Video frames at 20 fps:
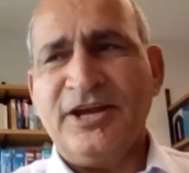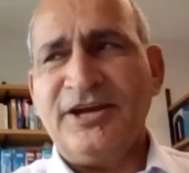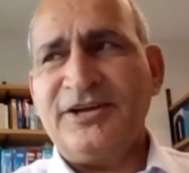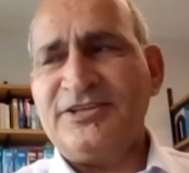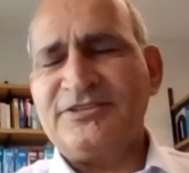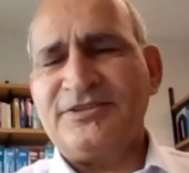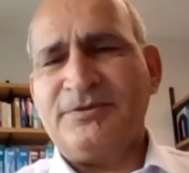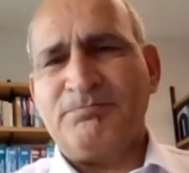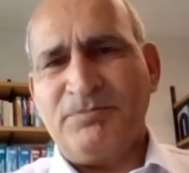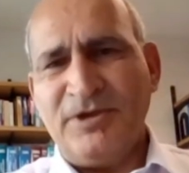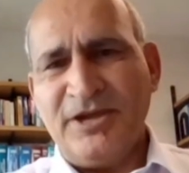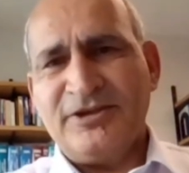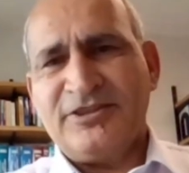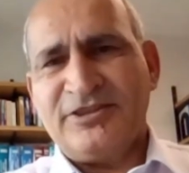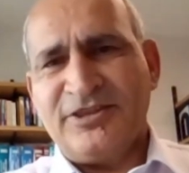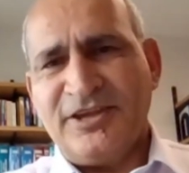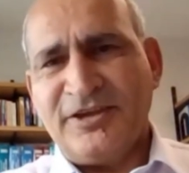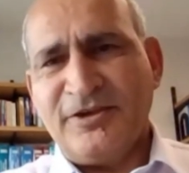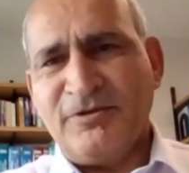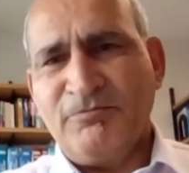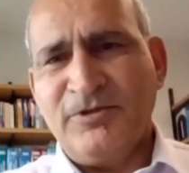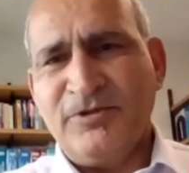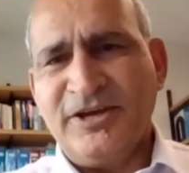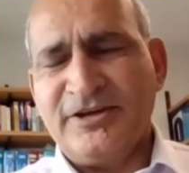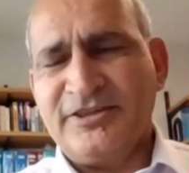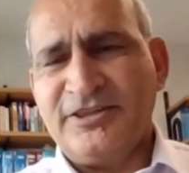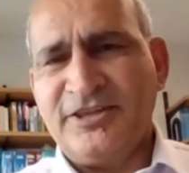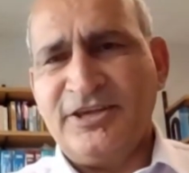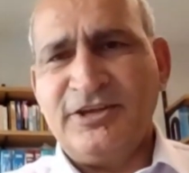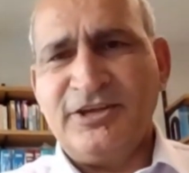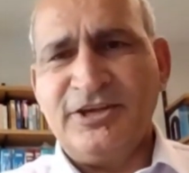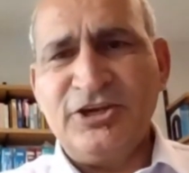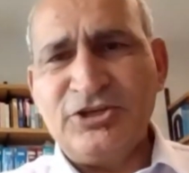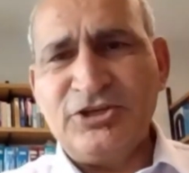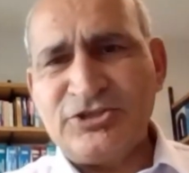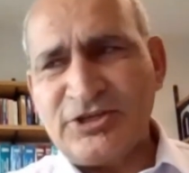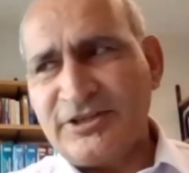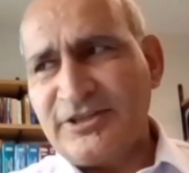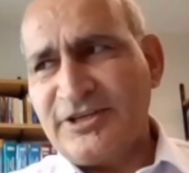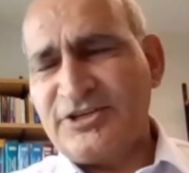That is a big thing where the
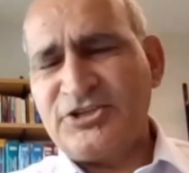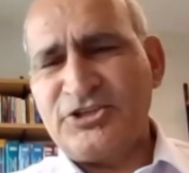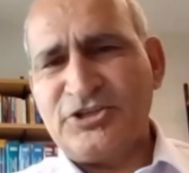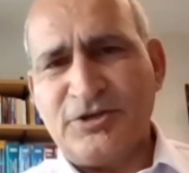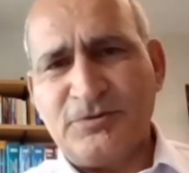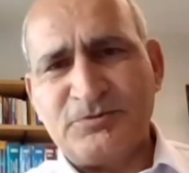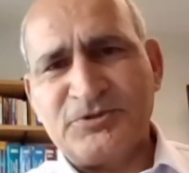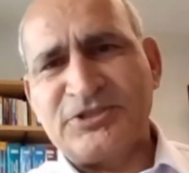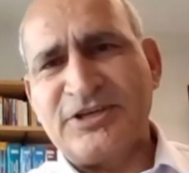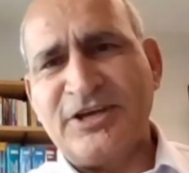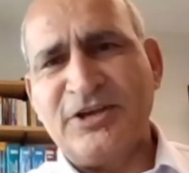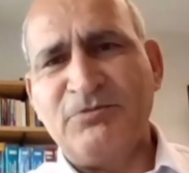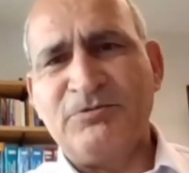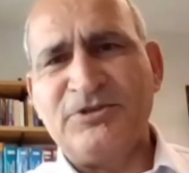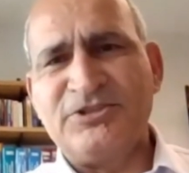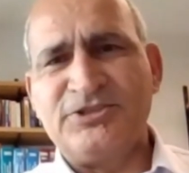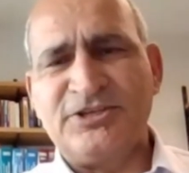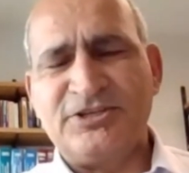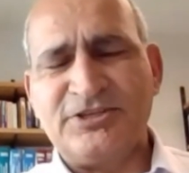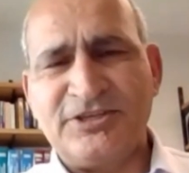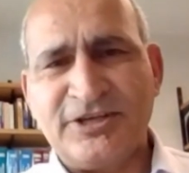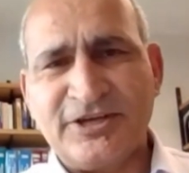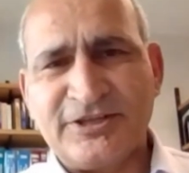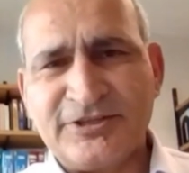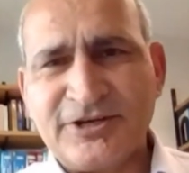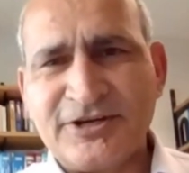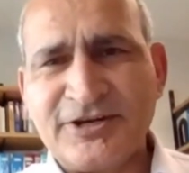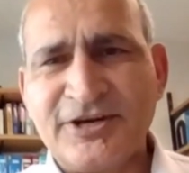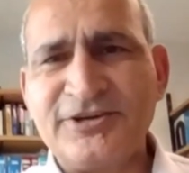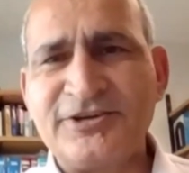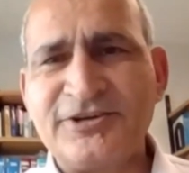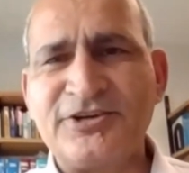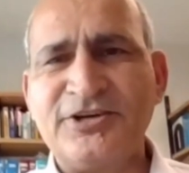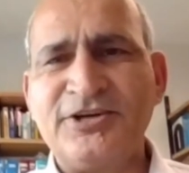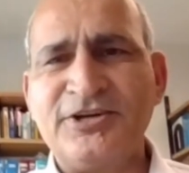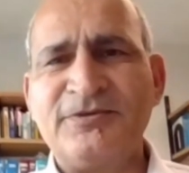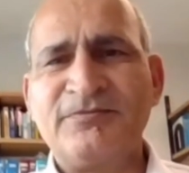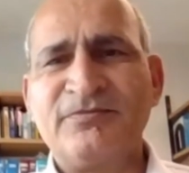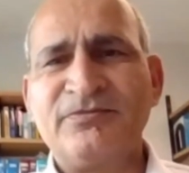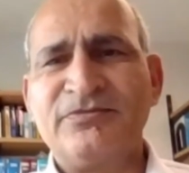each other ships can visit the other
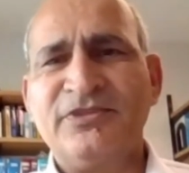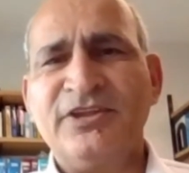country.